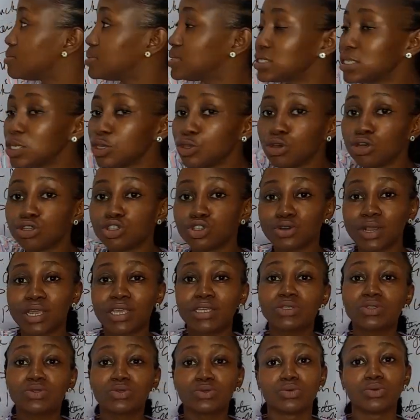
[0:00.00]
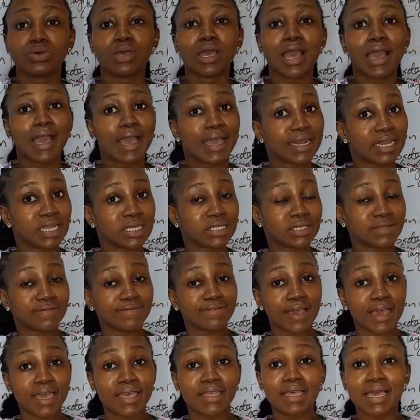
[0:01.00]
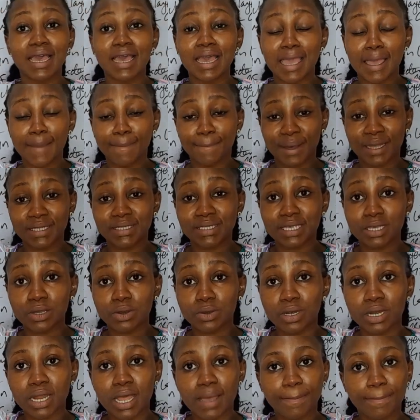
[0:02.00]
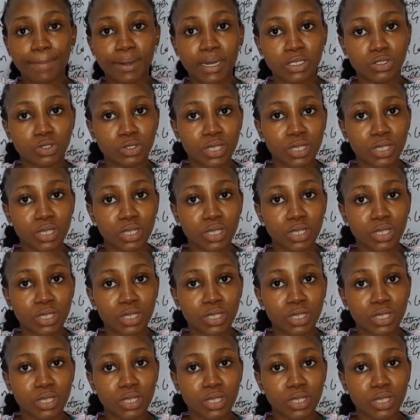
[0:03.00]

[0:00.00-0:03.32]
stain, you're trying to identify a particular plate.